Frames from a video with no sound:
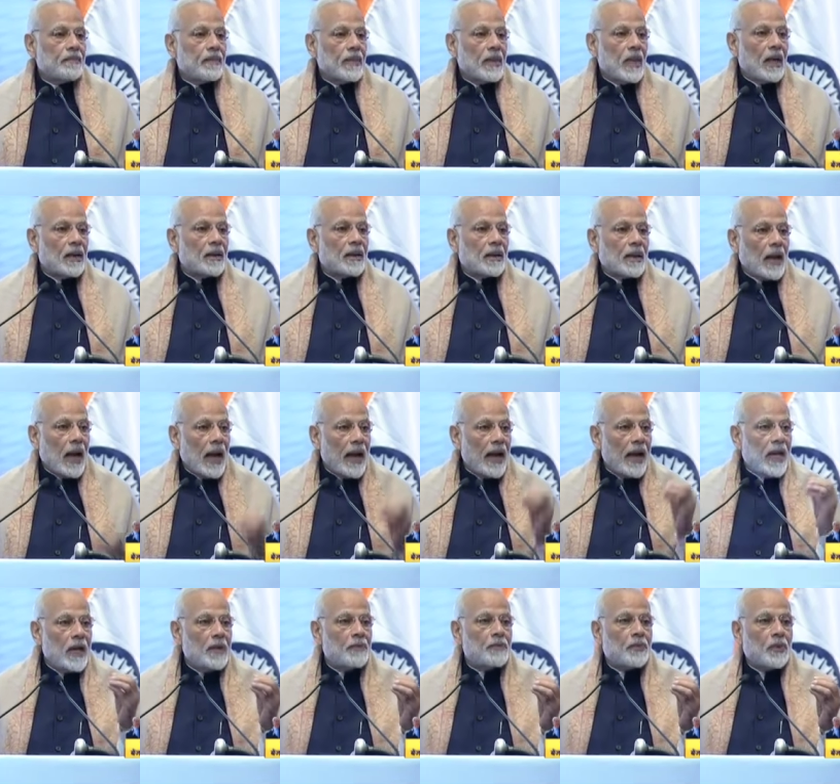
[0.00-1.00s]
the
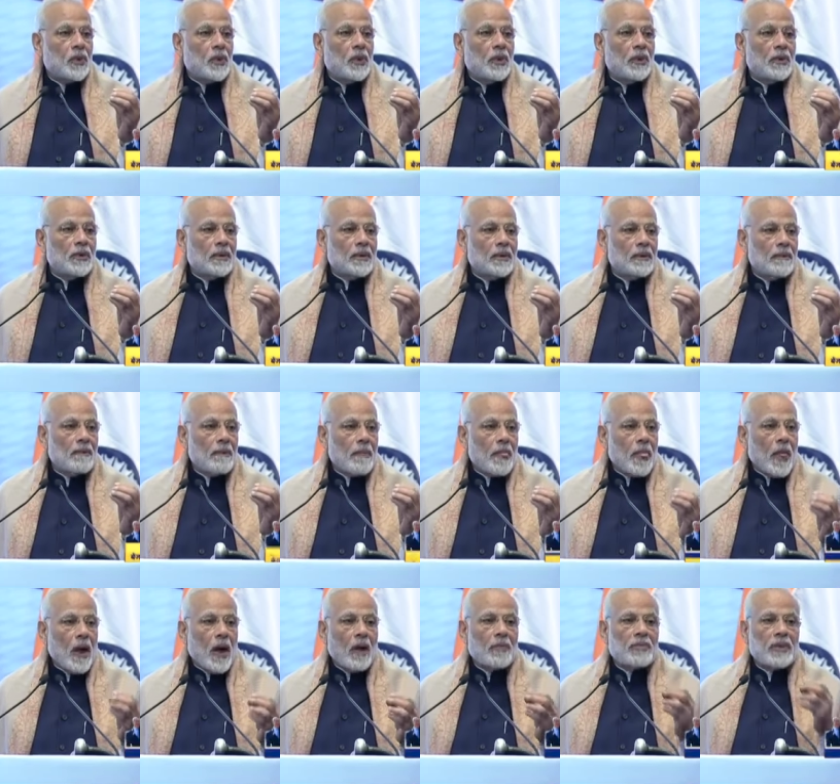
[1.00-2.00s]
talent pool
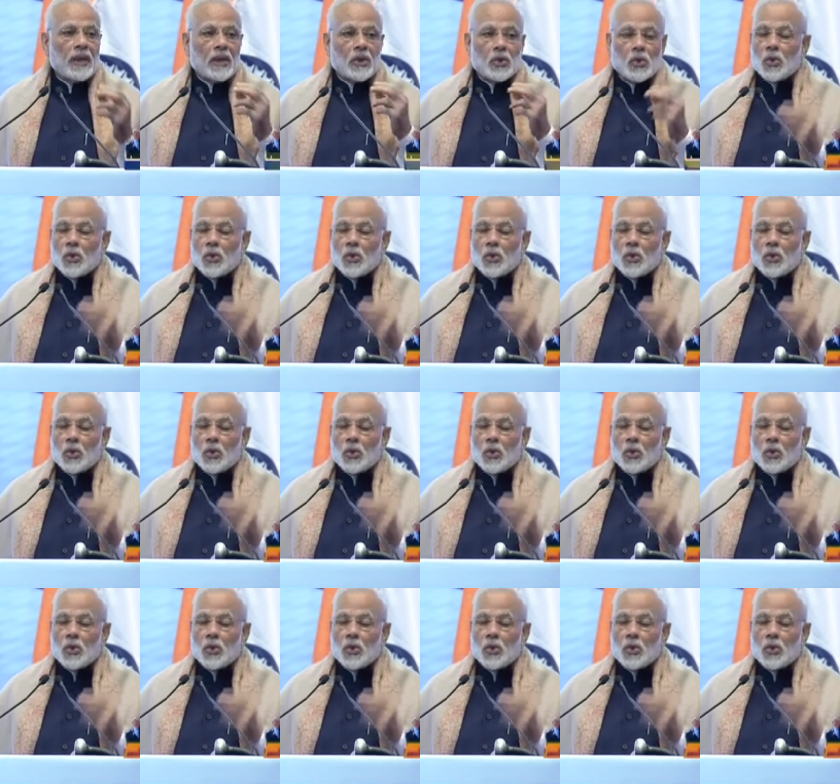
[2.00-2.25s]
of the